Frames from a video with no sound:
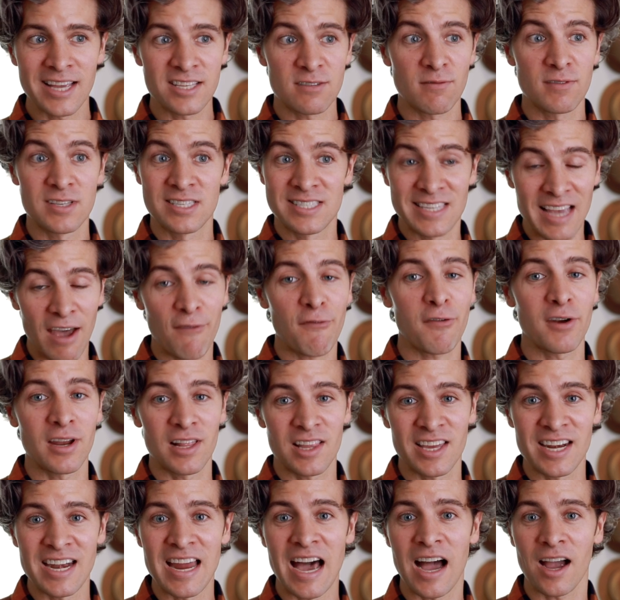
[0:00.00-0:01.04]
it's
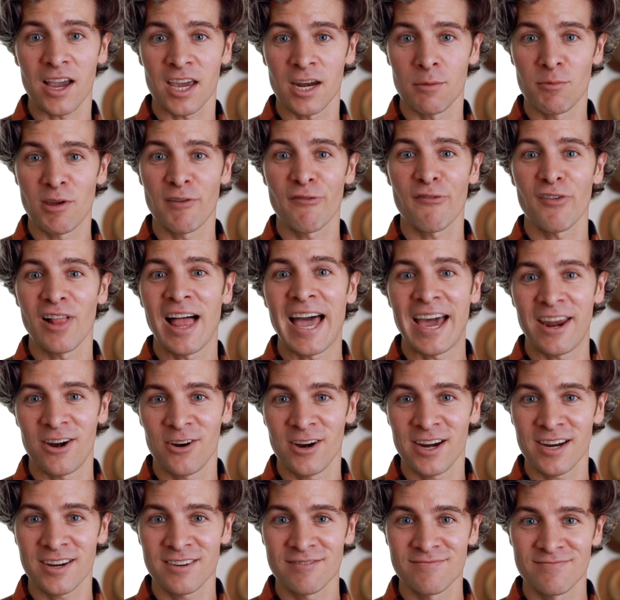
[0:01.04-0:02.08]
definitely not gonna be
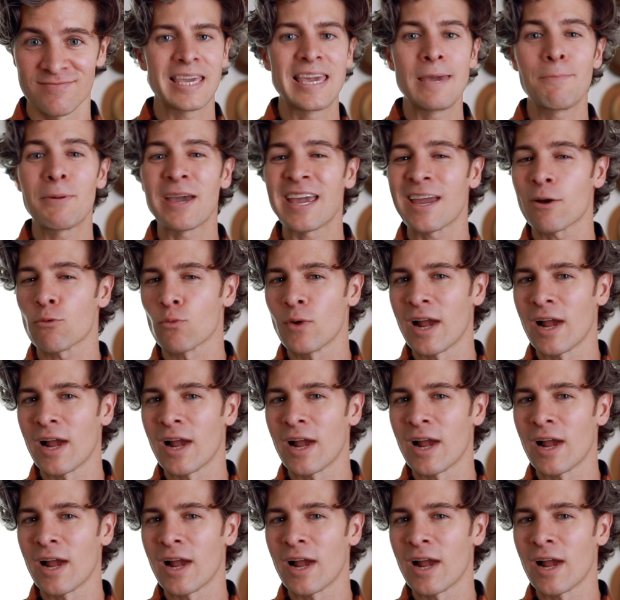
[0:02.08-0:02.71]
flattering keeping it